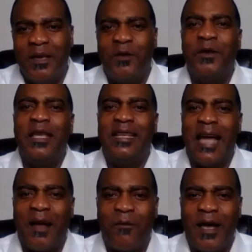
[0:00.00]
You need
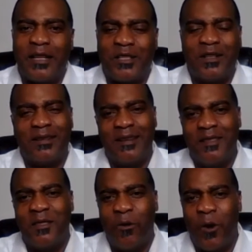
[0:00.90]
direction?
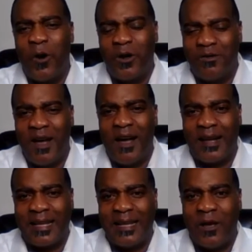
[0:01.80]
The Word of
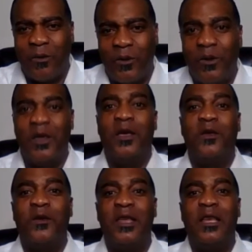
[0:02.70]
God can help you.
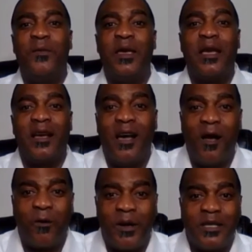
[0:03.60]
You need to be
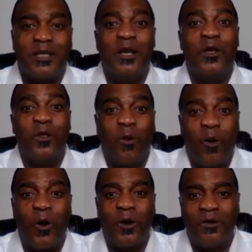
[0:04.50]
encouraged? The
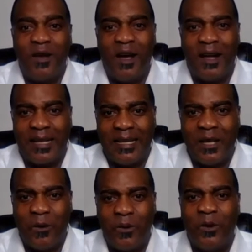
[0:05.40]
Word of God can
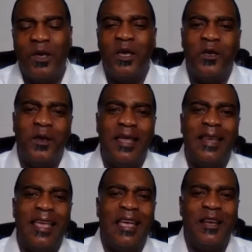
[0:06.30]
help you. You
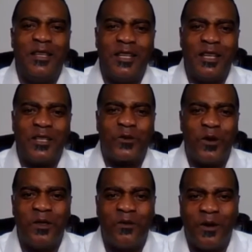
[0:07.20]
need energy and
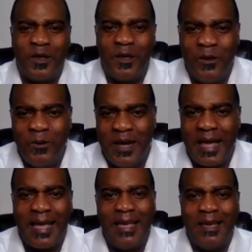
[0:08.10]
strength for the new
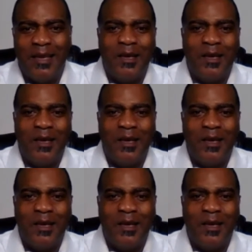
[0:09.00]
day?